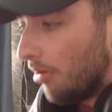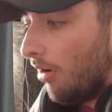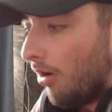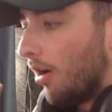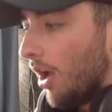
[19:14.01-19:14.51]

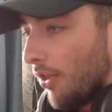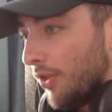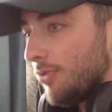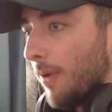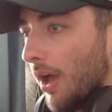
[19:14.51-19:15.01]
Oh,
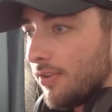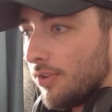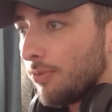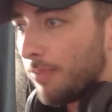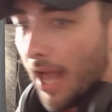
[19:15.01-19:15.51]
this
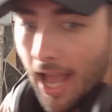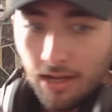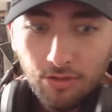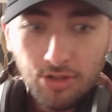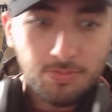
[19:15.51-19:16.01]
person's
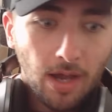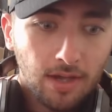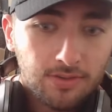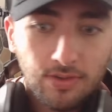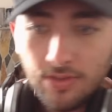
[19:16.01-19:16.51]
black, this
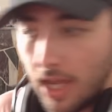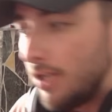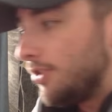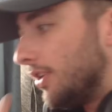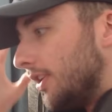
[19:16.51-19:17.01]
person's
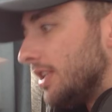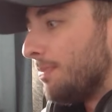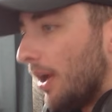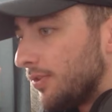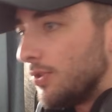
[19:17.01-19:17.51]
Asian, this
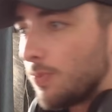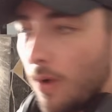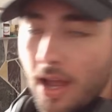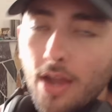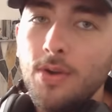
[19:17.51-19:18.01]
person's
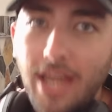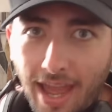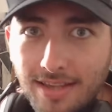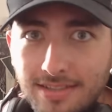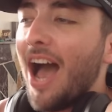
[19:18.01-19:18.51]
what, who
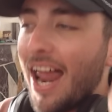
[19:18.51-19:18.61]
cares?